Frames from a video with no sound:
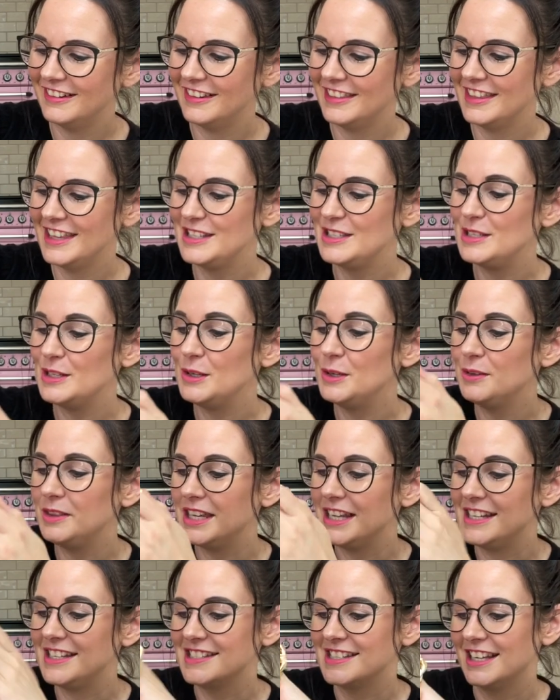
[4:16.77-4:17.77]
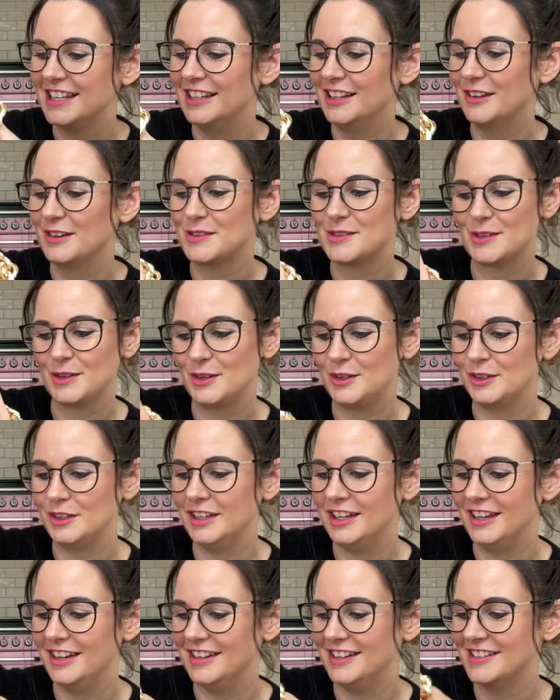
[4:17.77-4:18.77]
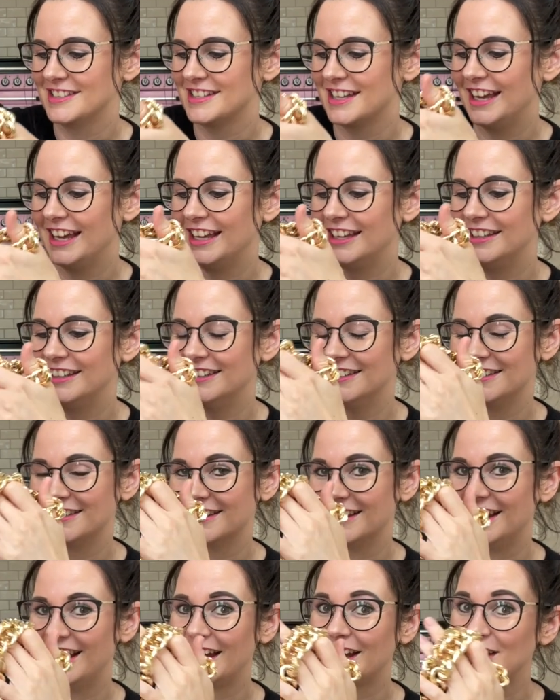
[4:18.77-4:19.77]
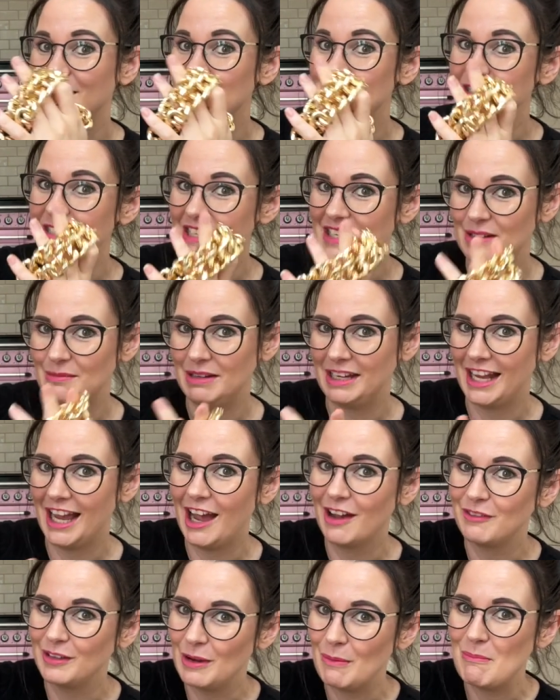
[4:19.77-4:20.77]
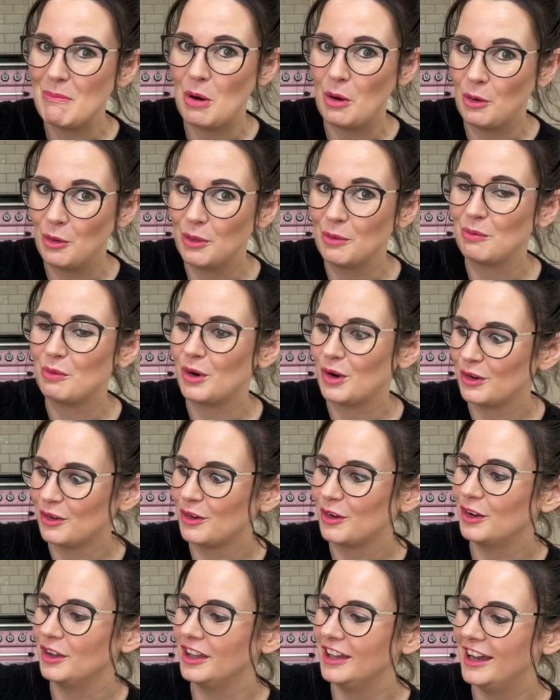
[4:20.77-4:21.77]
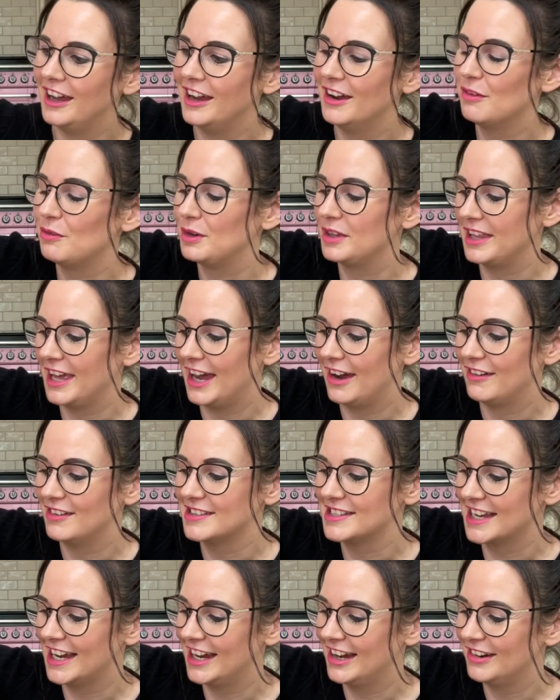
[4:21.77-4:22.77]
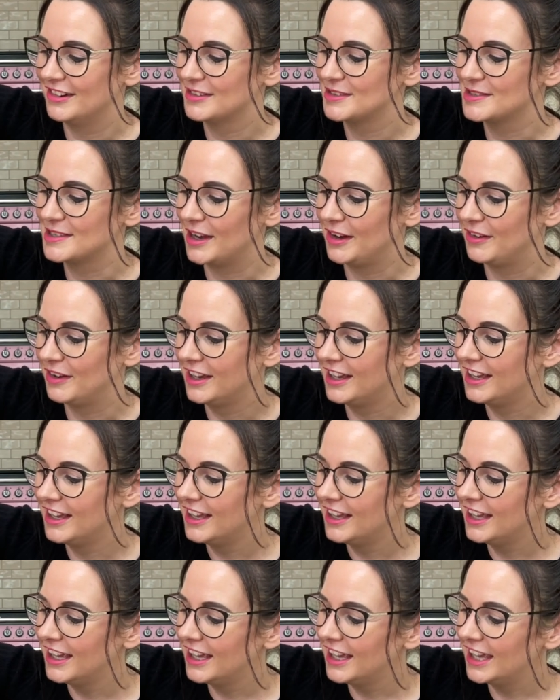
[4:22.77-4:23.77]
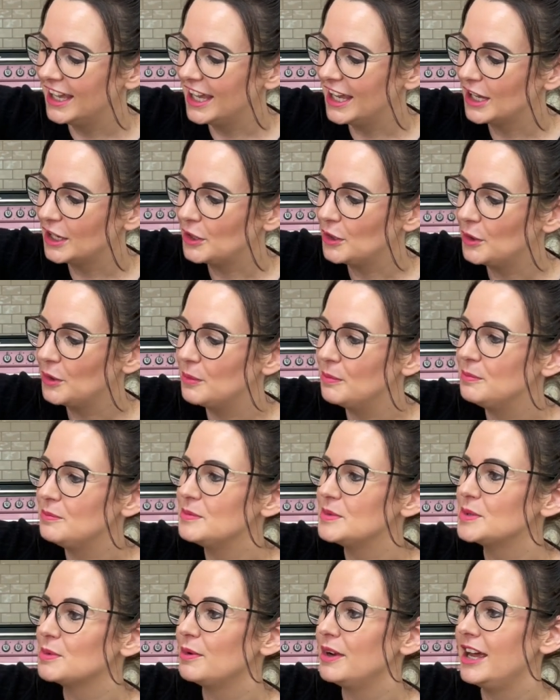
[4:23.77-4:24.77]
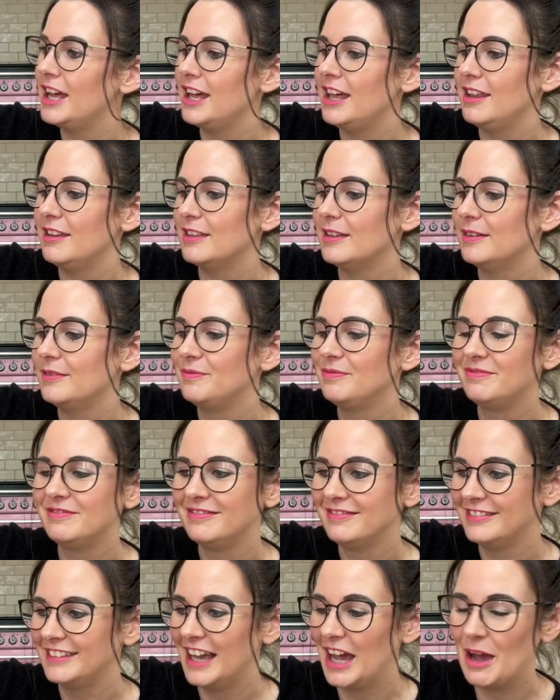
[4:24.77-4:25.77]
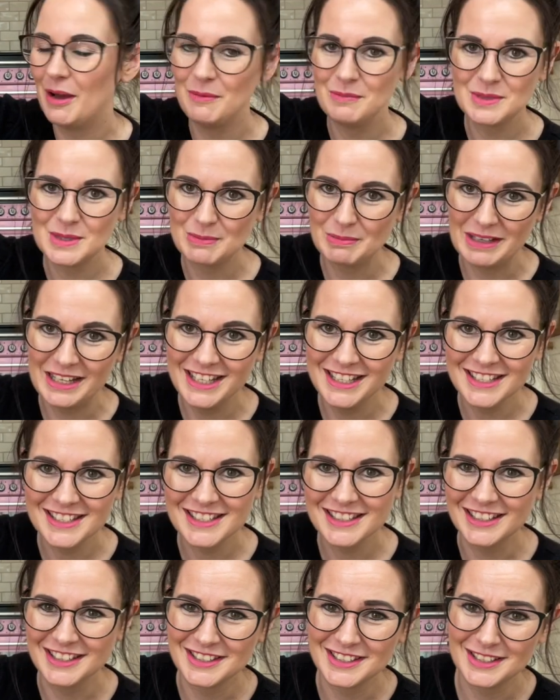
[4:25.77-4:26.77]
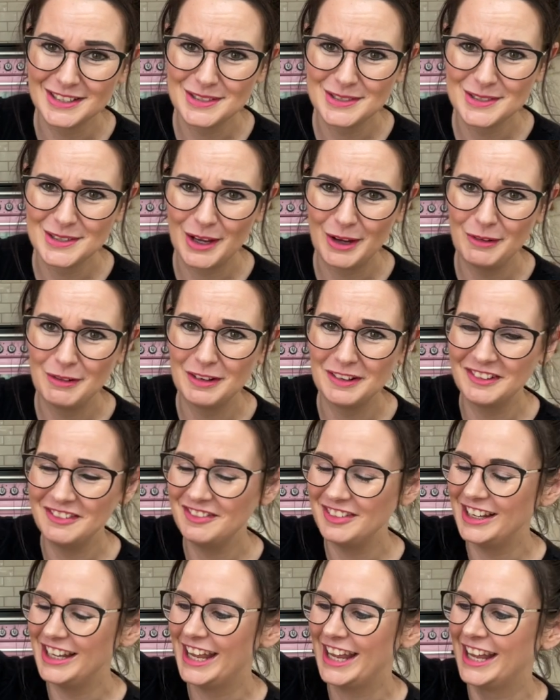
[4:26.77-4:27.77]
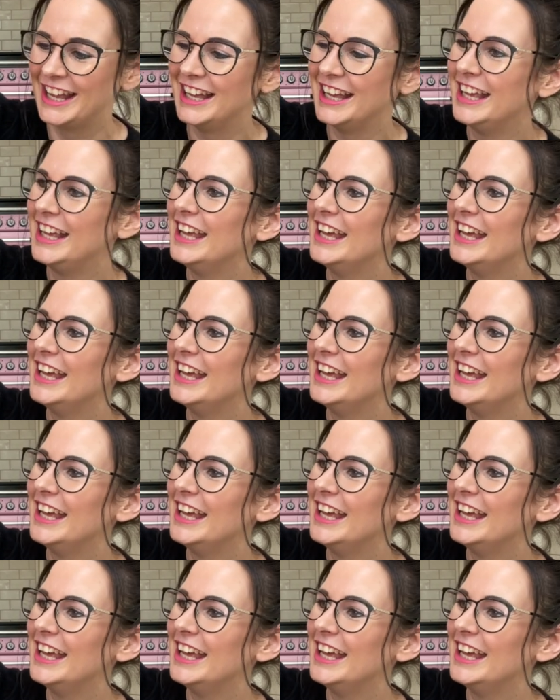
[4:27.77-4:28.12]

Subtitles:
They do these in lots of colours, and I can see me having more than one colour without a doubt. So it comes with, I'm speechless, it's so lovely.